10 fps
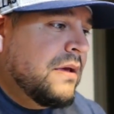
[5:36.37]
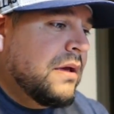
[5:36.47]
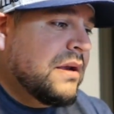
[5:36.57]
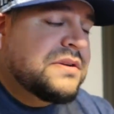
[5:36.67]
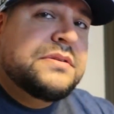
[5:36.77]

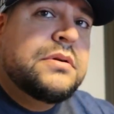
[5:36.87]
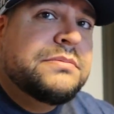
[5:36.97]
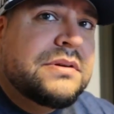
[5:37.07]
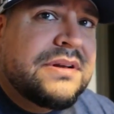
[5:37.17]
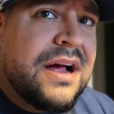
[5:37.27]
And I sure
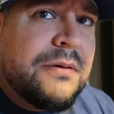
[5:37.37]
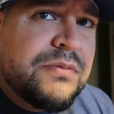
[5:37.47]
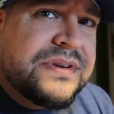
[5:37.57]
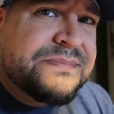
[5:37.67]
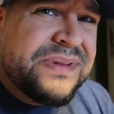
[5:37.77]
hope the
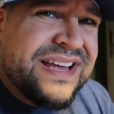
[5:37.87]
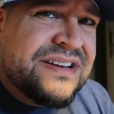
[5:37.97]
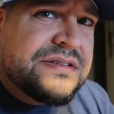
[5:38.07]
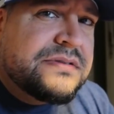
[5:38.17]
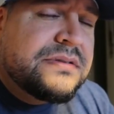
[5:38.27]
Cowboys
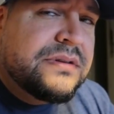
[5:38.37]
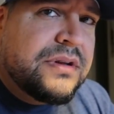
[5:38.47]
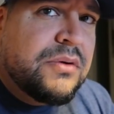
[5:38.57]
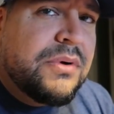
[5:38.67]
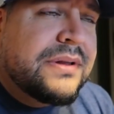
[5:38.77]
players
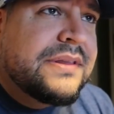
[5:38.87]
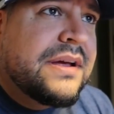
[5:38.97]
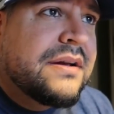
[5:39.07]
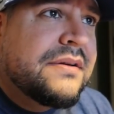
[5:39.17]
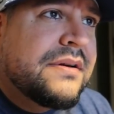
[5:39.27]
don't want
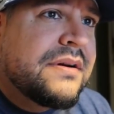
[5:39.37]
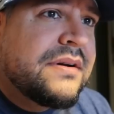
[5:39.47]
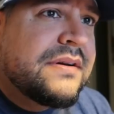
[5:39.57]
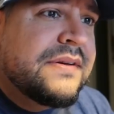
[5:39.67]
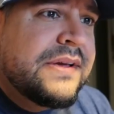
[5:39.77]
that. All
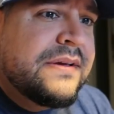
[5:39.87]
right.